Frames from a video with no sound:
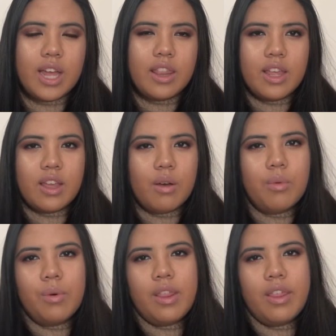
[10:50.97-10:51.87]
I think
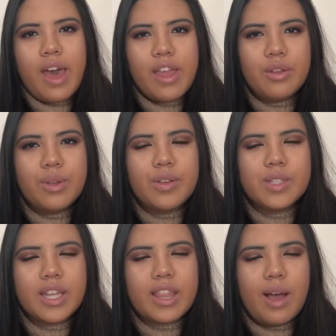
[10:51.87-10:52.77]
with that,
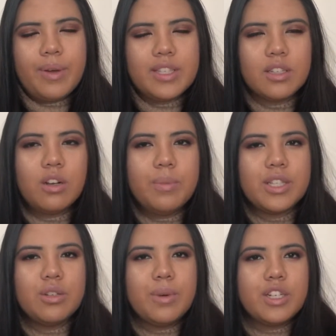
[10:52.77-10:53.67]
using it that way, it's a little bit
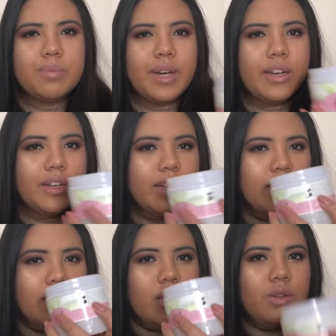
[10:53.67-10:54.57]
too much, but
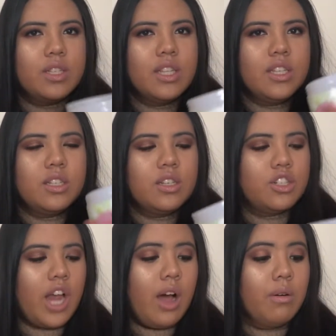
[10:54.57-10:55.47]
using this in the
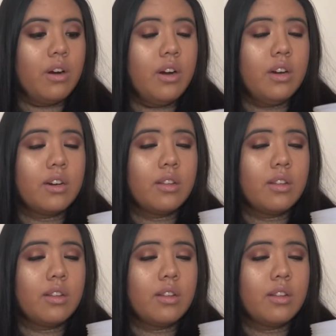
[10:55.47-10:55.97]
shower,